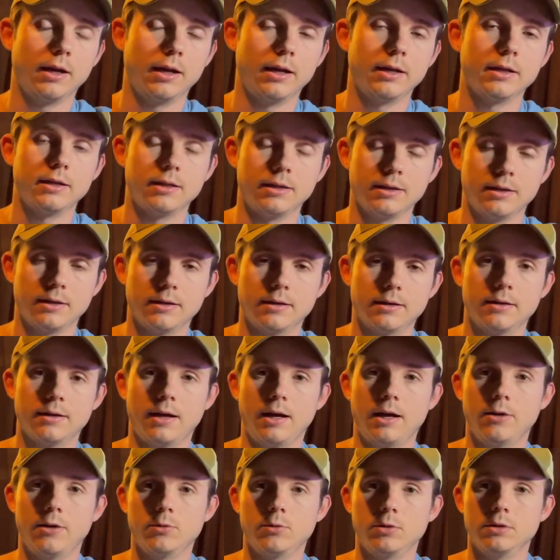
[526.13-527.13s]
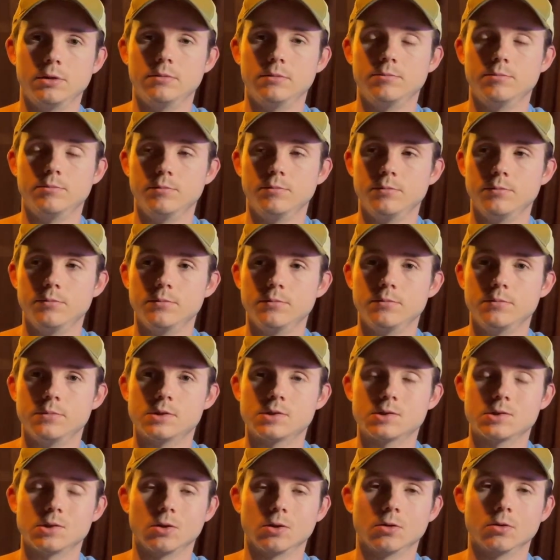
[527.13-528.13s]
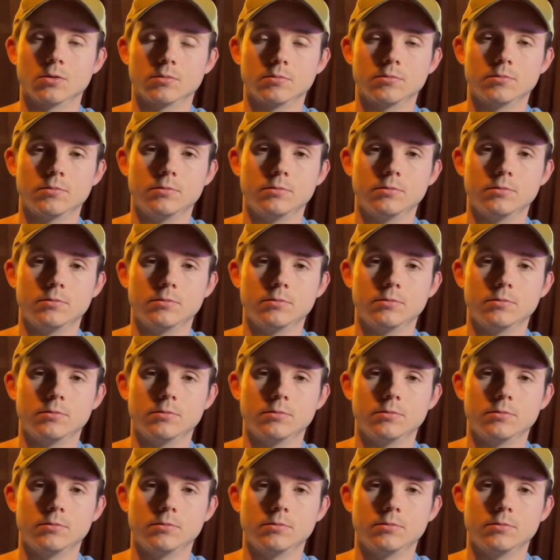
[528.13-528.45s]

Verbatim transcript: I I would start